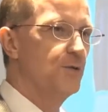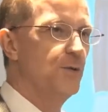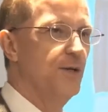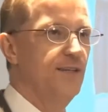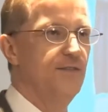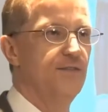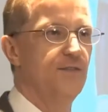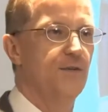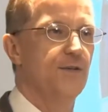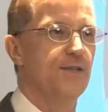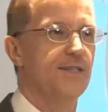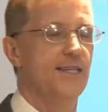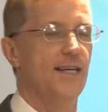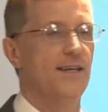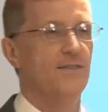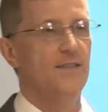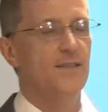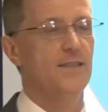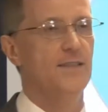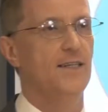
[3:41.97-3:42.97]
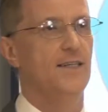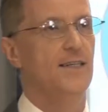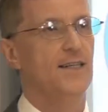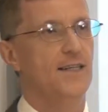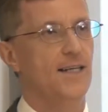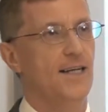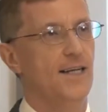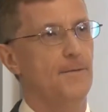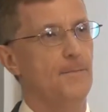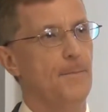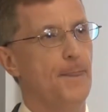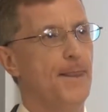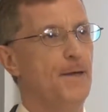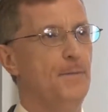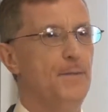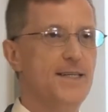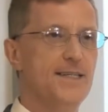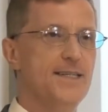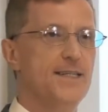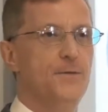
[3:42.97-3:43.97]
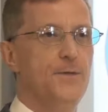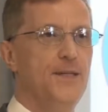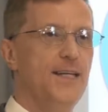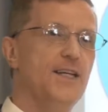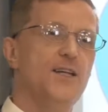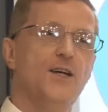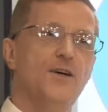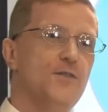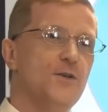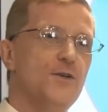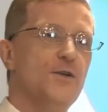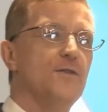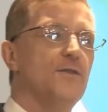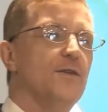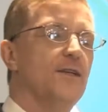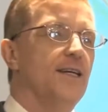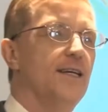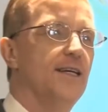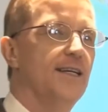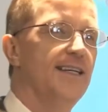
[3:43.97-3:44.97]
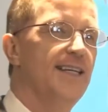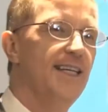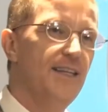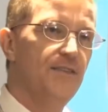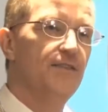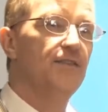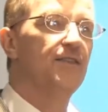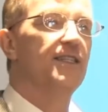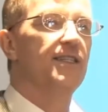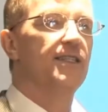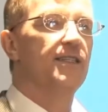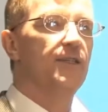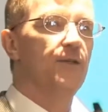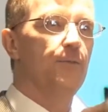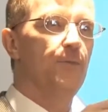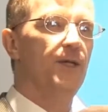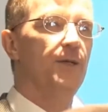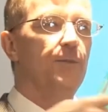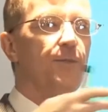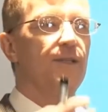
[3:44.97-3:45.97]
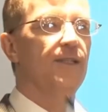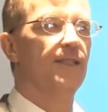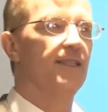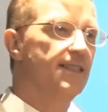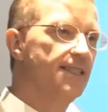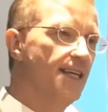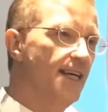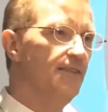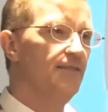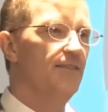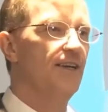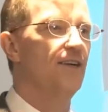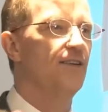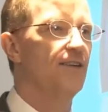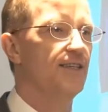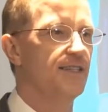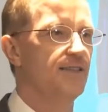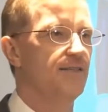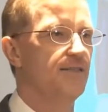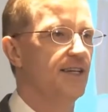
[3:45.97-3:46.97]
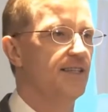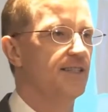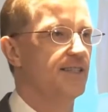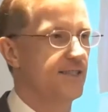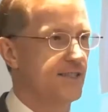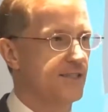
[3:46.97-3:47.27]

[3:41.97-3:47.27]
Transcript: 24/7, it means that we can offer gifts to people that attend various events.